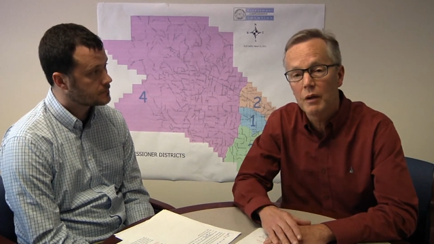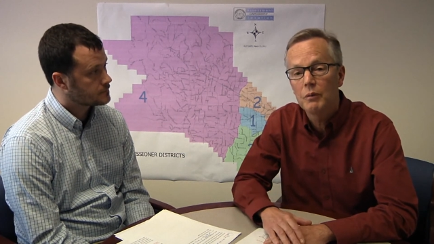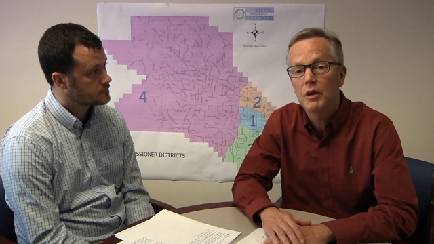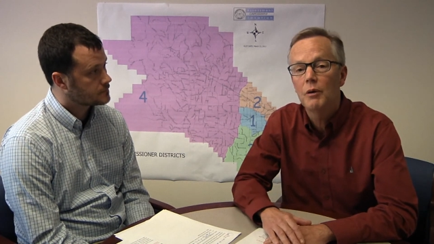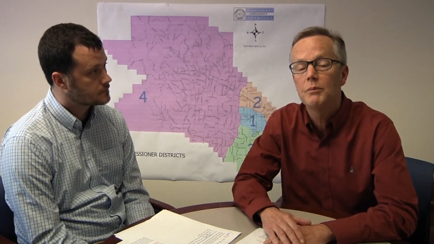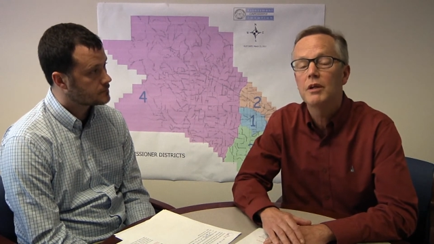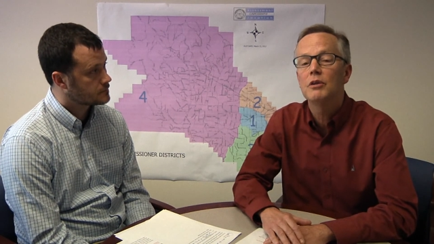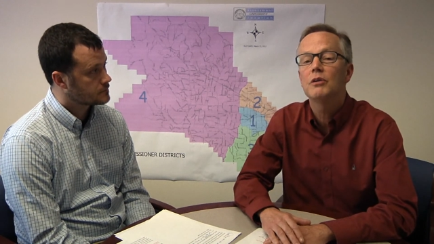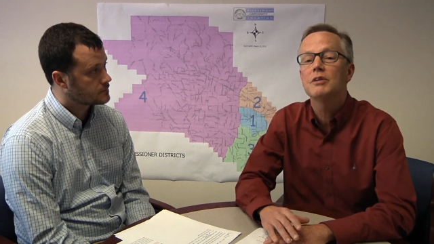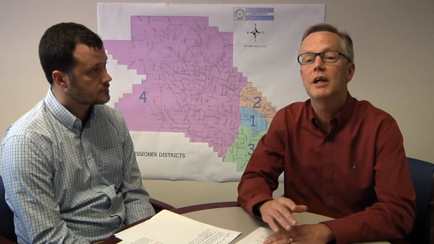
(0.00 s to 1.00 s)
Speaker 1: We hope that
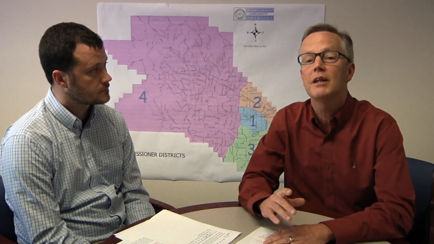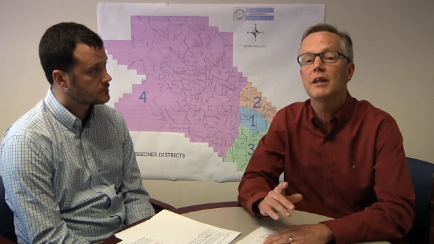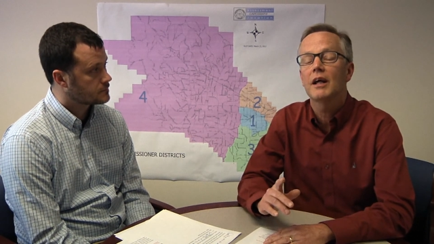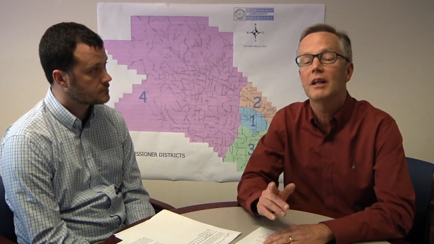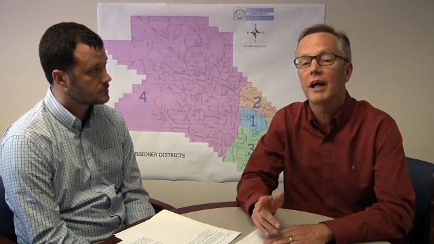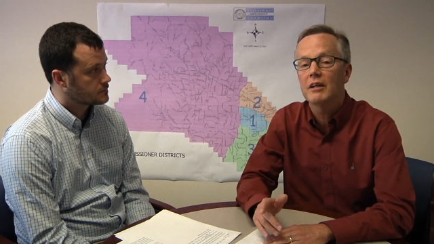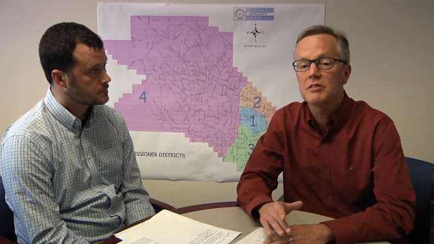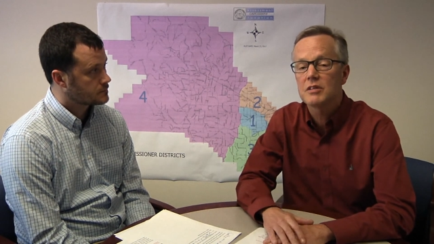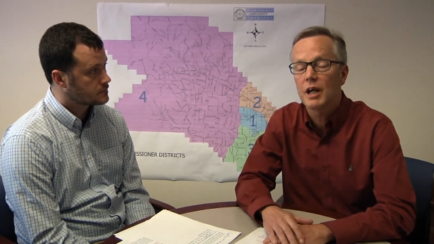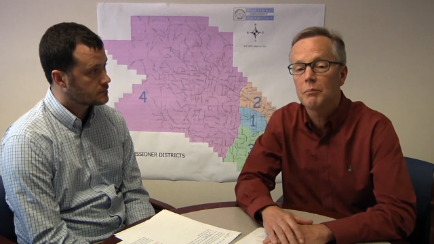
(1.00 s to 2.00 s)
you'll take that last
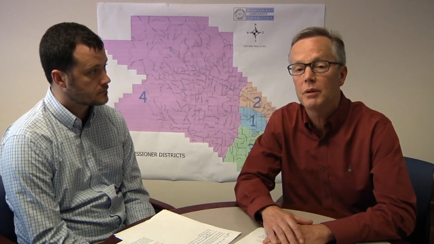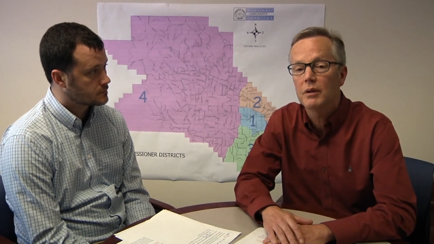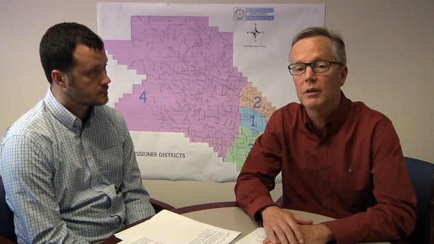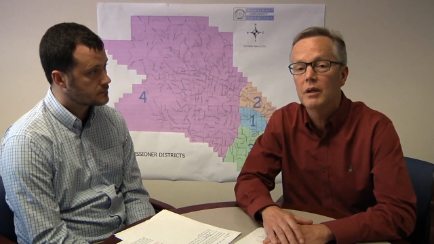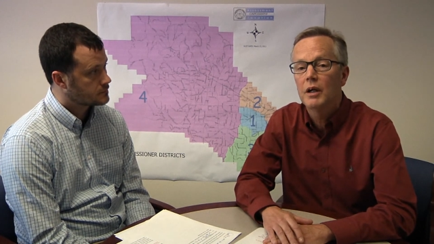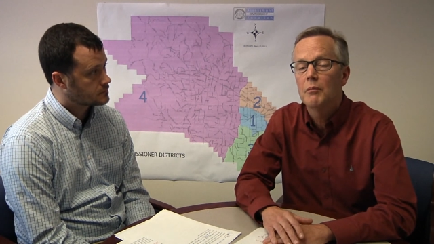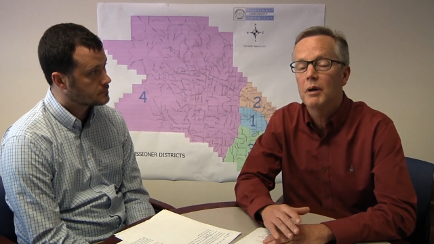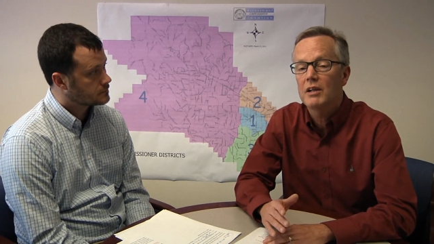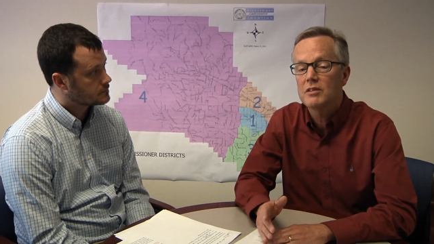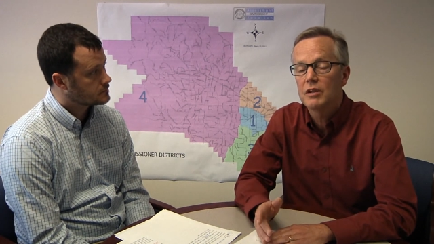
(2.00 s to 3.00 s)
step here,
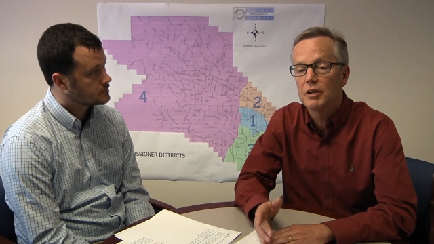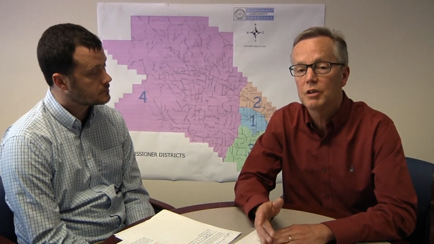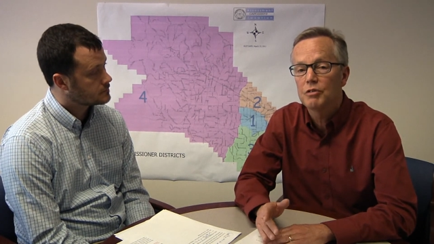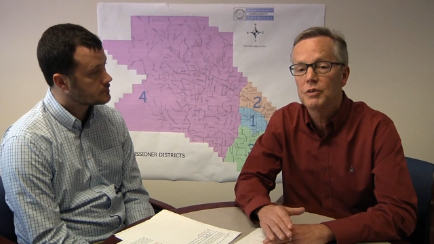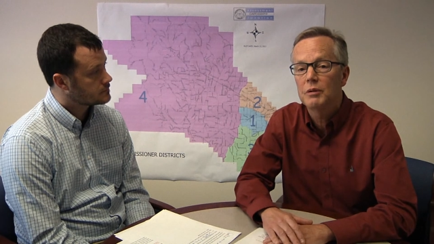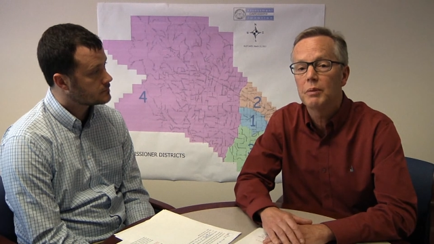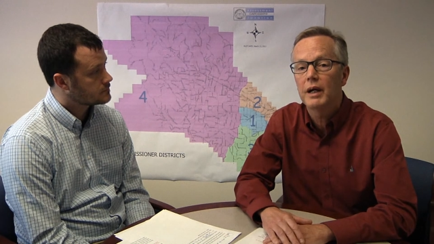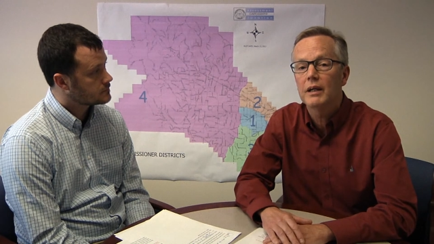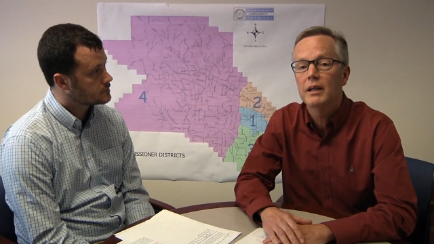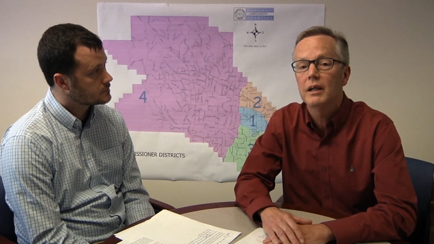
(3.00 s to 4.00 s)
pass along your
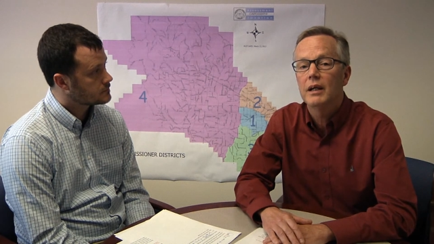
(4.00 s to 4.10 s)
feedback,